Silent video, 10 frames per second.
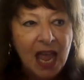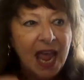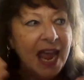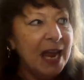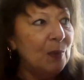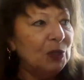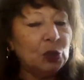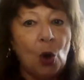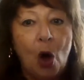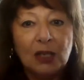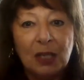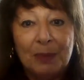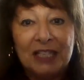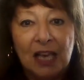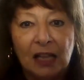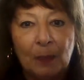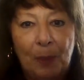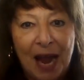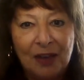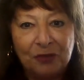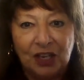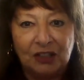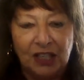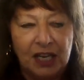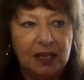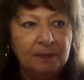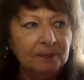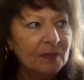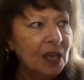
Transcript: He would talk to me telepathically.